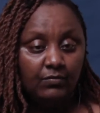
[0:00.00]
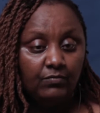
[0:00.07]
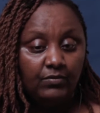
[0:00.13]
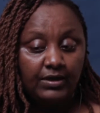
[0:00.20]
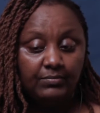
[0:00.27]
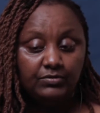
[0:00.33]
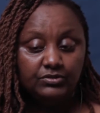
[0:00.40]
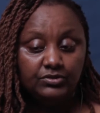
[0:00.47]
we're
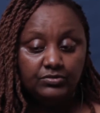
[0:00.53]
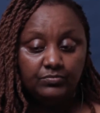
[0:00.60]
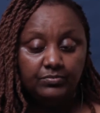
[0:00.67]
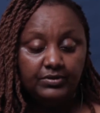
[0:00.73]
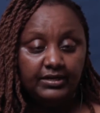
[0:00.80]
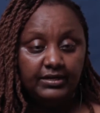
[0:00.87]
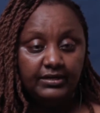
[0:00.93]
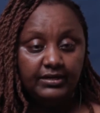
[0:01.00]
able to
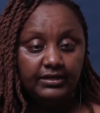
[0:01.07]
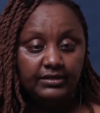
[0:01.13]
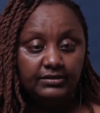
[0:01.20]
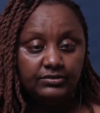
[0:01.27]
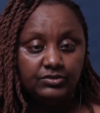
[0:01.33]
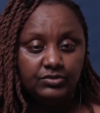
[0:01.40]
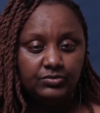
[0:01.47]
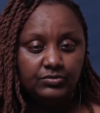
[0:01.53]
bring
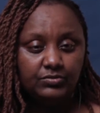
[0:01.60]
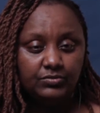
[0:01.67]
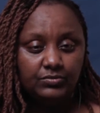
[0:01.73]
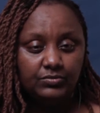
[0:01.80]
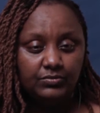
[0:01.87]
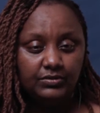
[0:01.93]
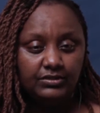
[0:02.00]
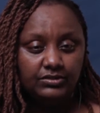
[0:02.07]

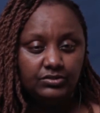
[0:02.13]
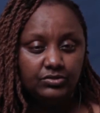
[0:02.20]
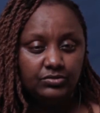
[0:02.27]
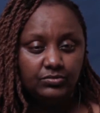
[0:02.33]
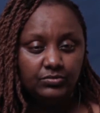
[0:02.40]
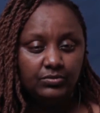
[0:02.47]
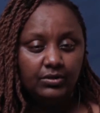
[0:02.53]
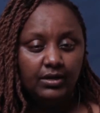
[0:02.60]

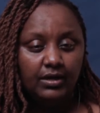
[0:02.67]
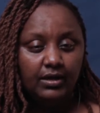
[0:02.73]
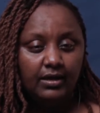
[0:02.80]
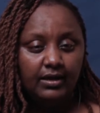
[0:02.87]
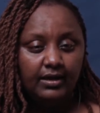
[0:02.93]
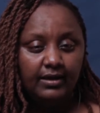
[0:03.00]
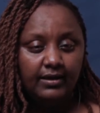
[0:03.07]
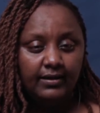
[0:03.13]
into
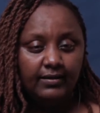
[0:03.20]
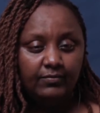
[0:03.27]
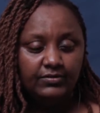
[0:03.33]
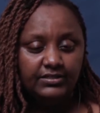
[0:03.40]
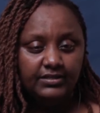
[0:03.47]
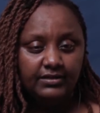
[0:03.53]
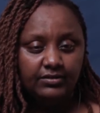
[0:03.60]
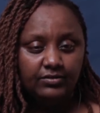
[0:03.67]
what
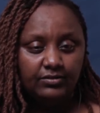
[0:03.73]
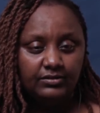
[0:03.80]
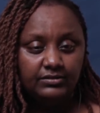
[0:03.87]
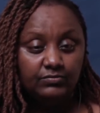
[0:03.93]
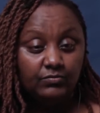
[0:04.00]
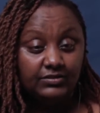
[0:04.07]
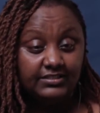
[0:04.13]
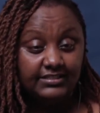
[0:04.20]
are they
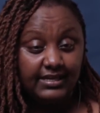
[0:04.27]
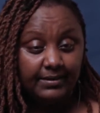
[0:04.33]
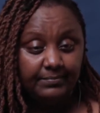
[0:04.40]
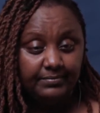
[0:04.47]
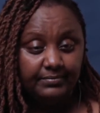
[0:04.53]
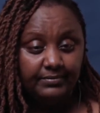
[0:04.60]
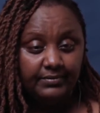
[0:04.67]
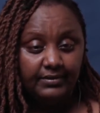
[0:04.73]
called?
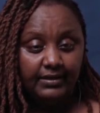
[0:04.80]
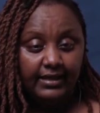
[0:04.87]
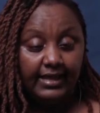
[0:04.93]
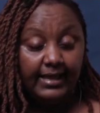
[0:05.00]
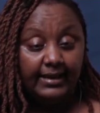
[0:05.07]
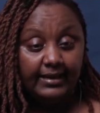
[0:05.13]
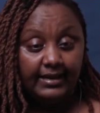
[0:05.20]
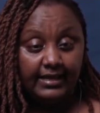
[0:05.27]
WhatsApp and